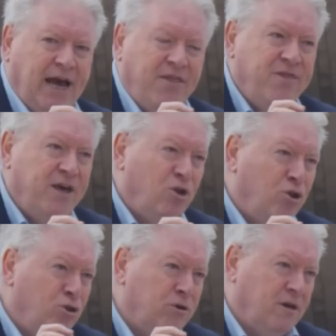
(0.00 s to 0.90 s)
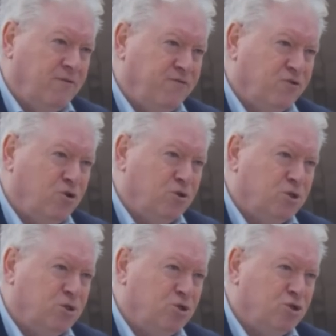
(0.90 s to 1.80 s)
and they're looking for
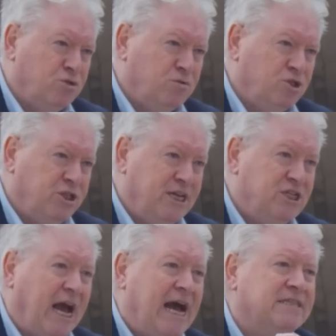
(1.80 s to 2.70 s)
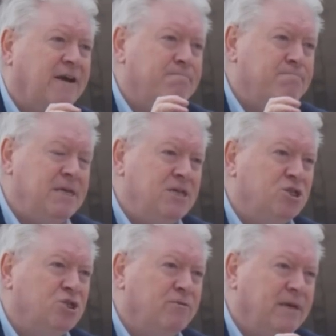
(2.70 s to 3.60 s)
constitutional change as a
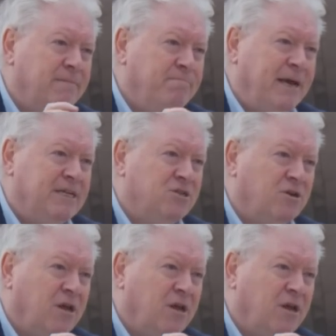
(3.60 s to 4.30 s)
means to a better